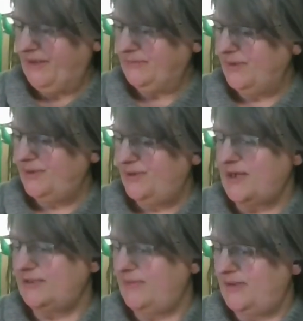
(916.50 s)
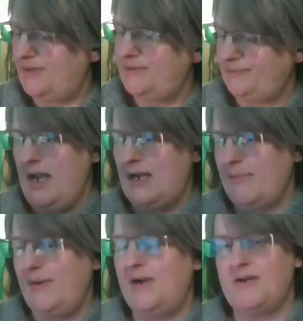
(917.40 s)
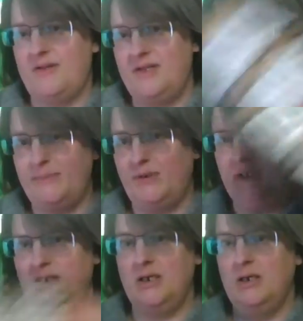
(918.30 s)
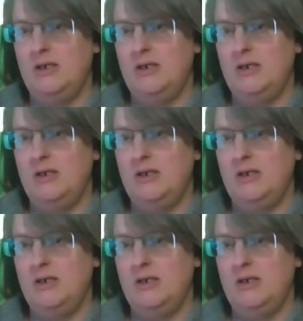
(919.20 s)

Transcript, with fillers: this month or next month. And compared to this book,